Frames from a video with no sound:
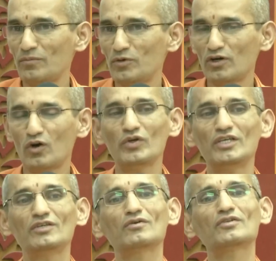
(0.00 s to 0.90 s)
But now
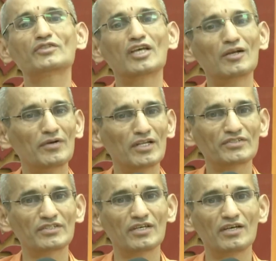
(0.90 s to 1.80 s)
he is also
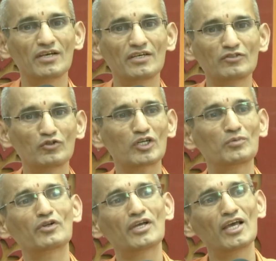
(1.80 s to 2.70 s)
helpless. He is not
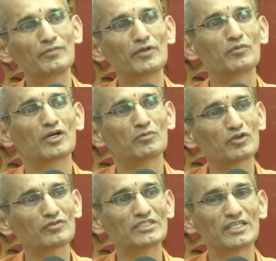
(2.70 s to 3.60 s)
able to help him come
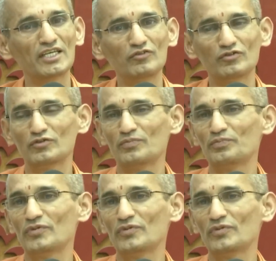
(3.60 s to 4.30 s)
out of his grief.